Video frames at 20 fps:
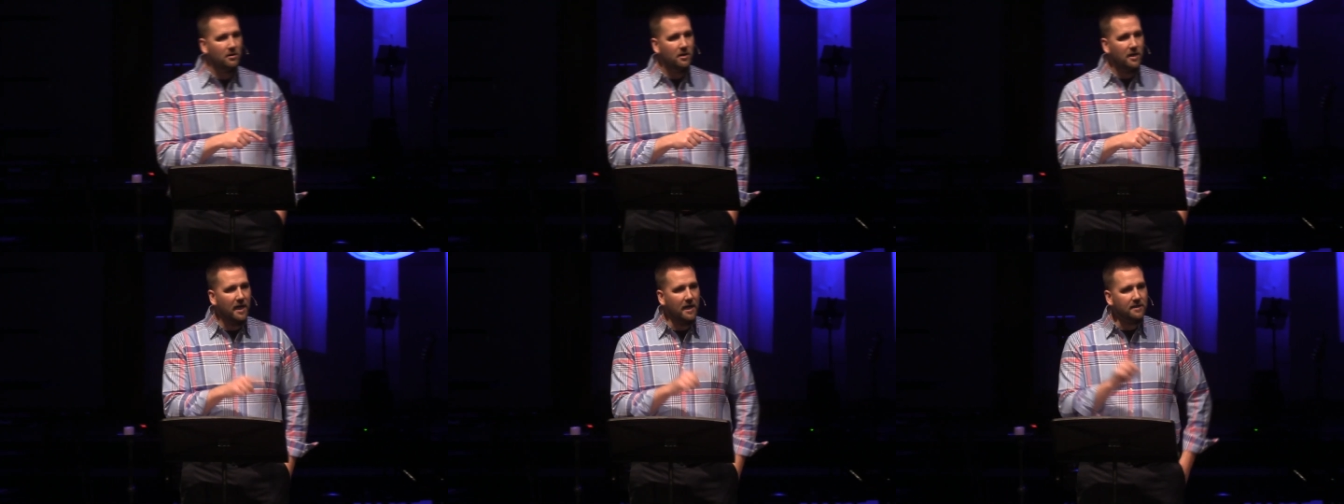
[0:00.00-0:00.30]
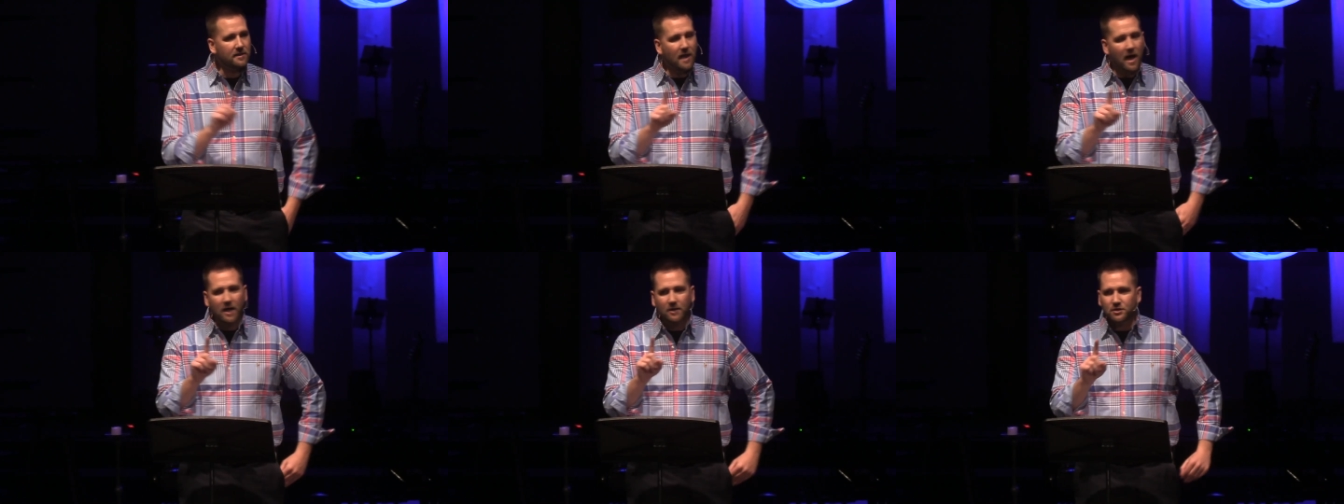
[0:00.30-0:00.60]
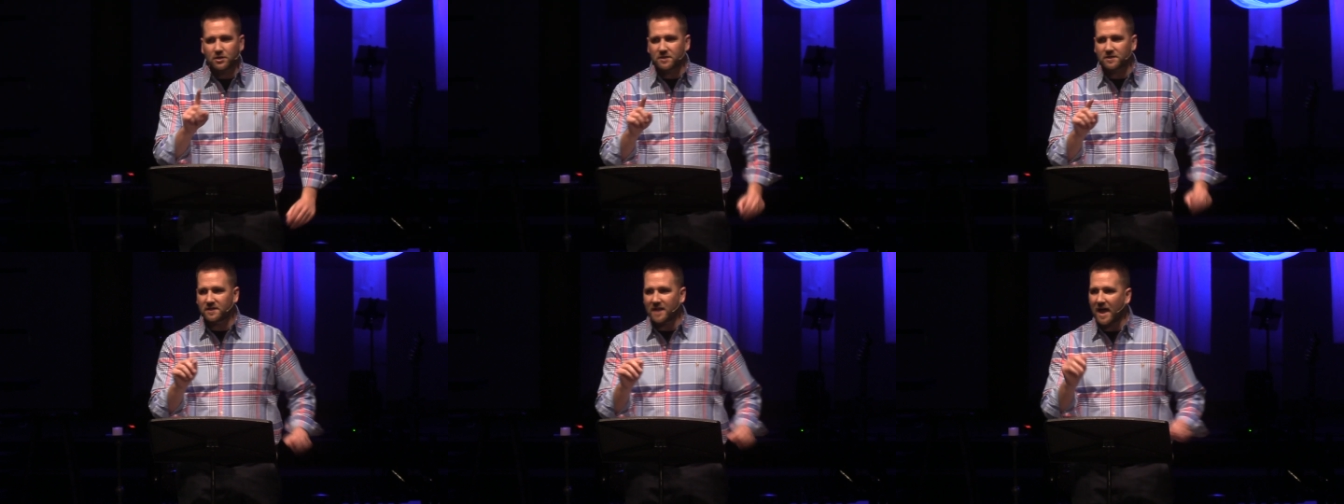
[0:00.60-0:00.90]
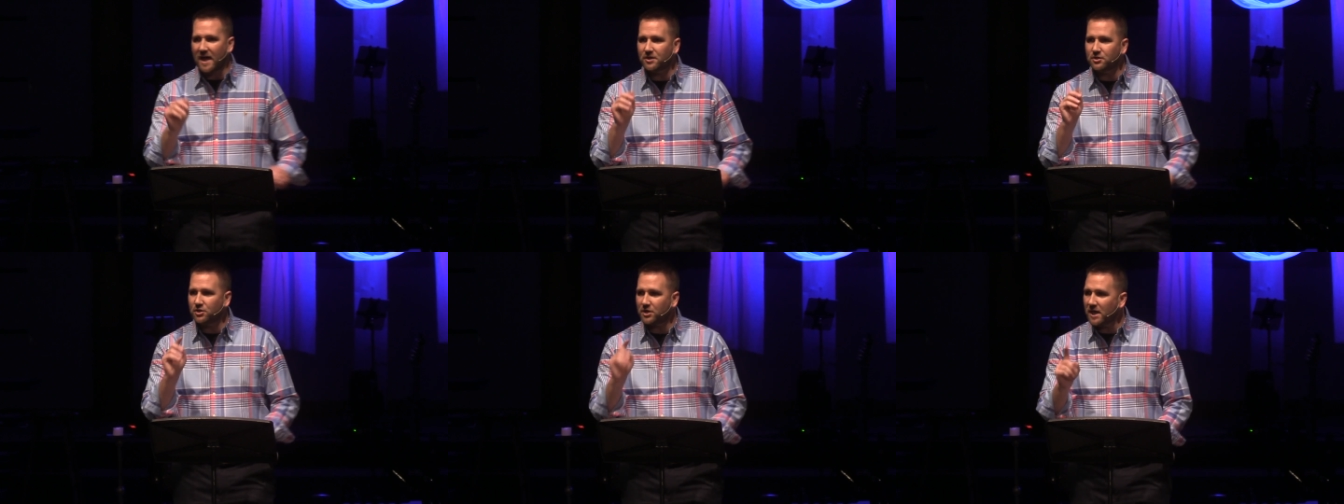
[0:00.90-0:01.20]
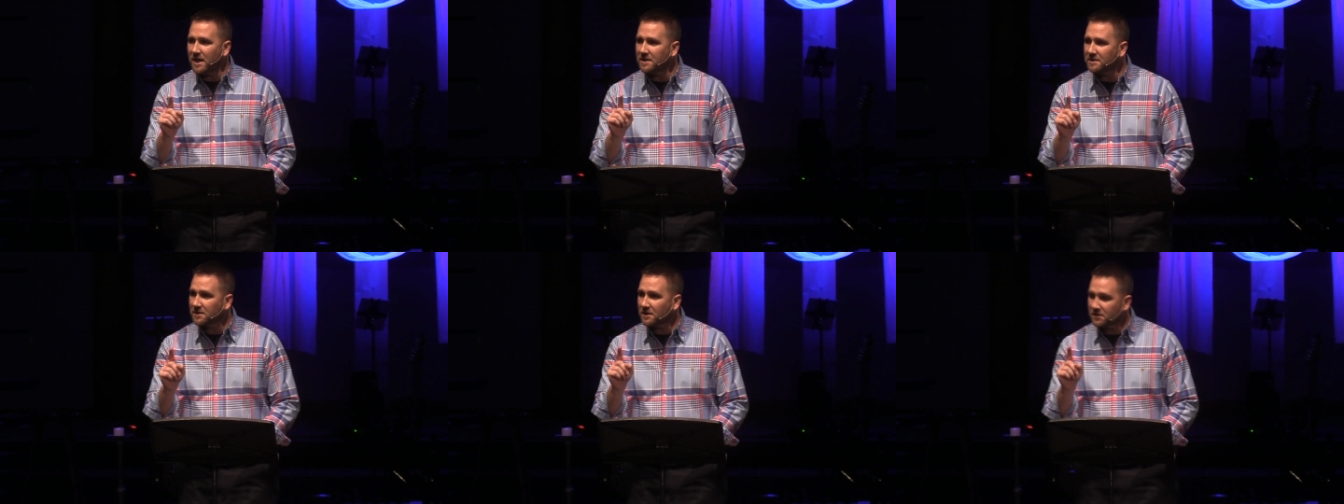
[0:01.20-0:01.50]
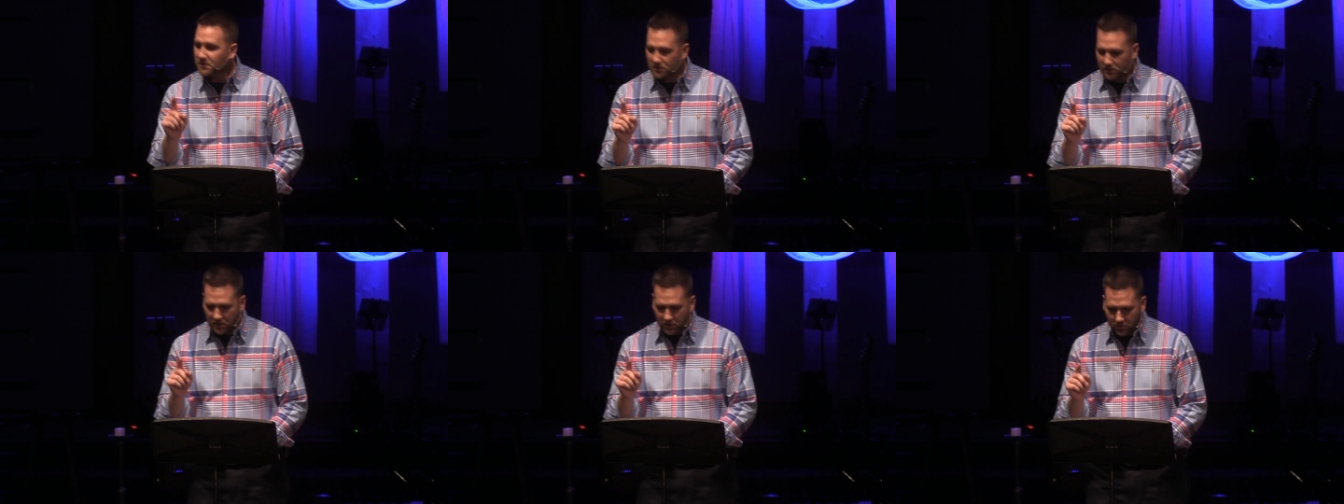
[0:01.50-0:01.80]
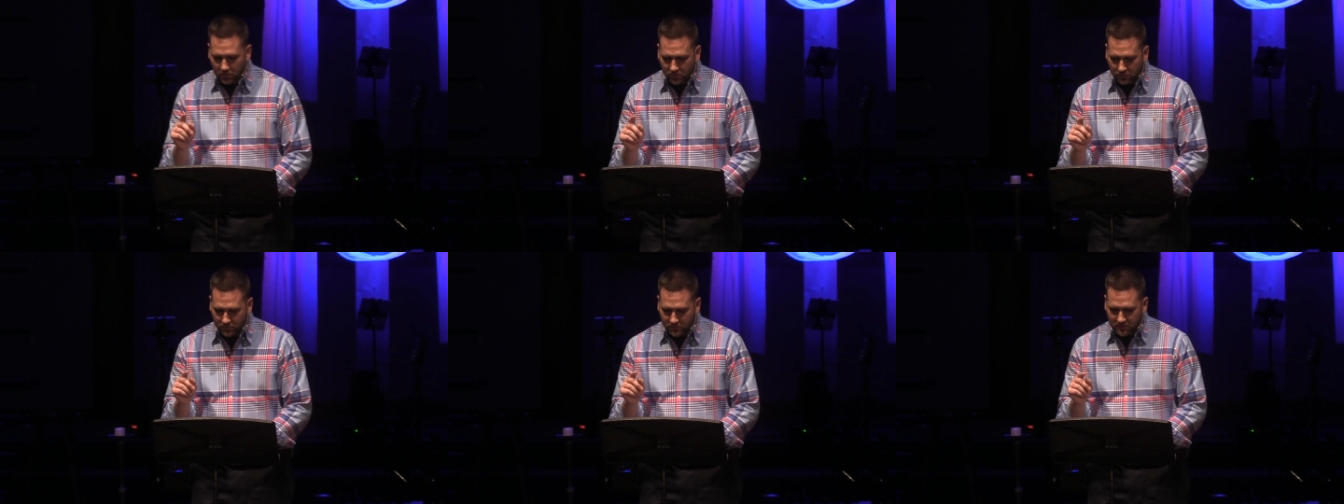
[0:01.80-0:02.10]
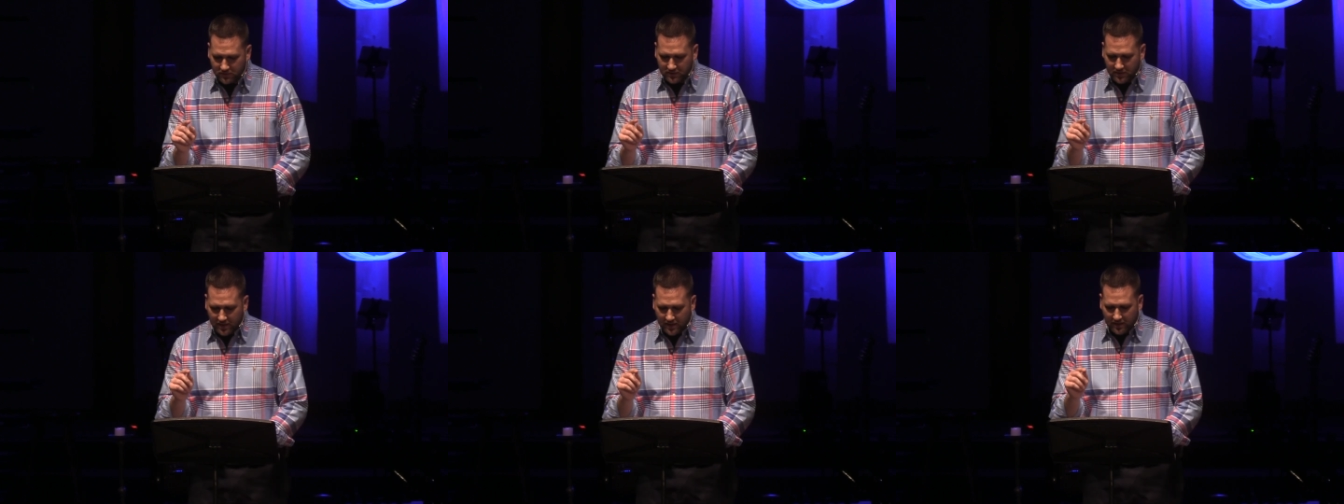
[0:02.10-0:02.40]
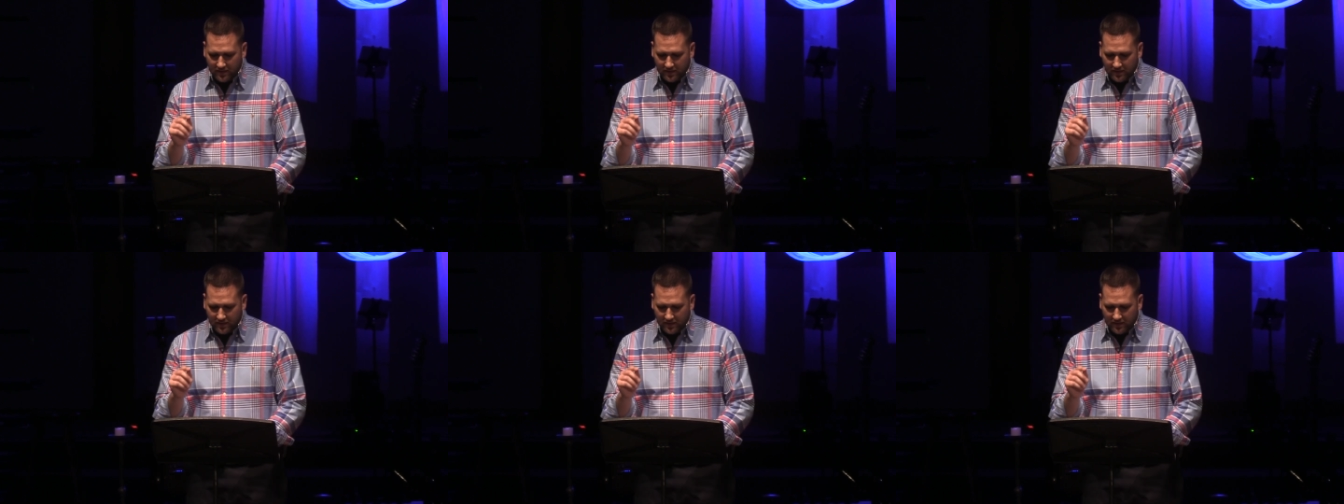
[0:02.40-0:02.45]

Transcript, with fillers: And not just that, Jesus knows